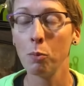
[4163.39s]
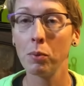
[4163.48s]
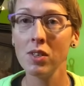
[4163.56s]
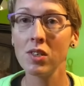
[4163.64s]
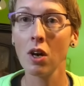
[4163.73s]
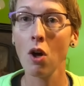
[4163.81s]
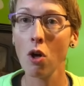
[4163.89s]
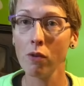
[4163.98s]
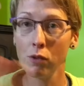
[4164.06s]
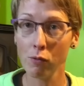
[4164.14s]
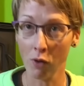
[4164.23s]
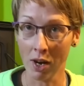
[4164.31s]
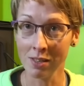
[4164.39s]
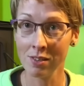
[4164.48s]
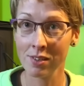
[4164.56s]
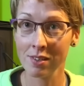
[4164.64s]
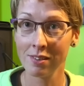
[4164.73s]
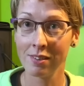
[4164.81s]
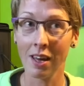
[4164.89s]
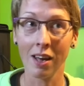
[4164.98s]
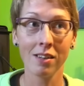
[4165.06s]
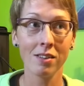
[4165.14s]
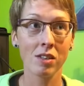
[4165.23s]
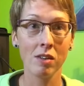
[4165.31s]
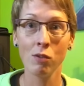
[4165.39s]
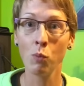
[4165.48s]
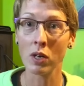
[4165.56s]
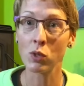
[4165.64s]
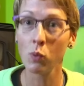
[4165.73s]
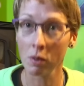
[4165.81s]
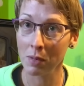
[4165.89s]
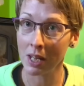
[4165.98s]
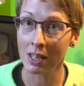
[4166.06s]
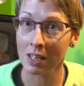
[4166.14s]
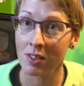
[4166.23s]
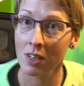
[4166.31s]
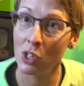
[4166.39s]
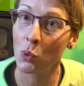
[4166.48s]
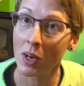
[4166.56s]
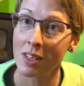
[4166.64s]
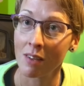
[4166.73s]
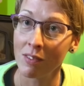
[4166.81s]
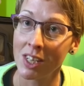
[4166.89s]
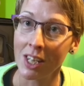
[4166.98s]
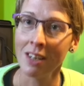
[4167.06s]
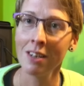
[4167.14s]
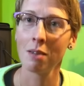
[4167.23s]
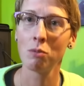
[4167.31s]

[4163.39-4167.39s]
Please tell all of your friends that Stephen West will be at Knit City 2017.